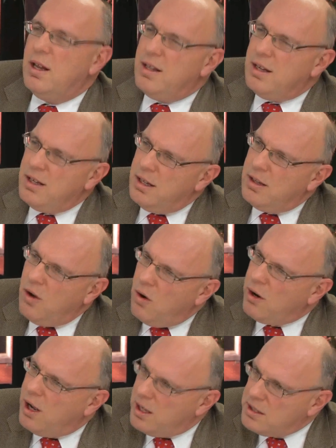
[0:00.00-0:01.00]
the
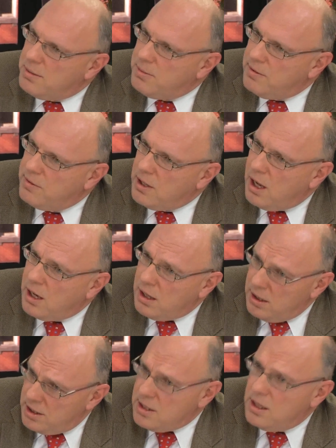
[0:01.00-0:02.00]
whole concept of Dar
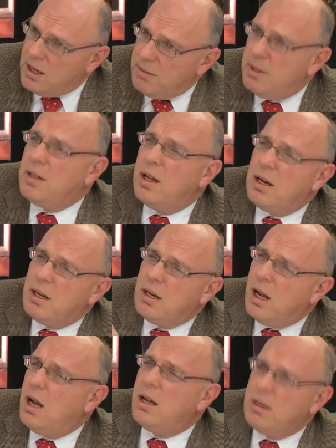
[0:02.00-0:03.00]
al-Islam and Dar
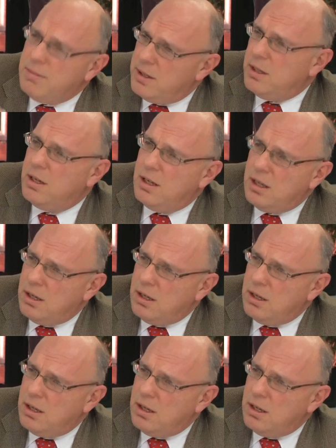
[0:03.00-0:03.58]
al-Harb, and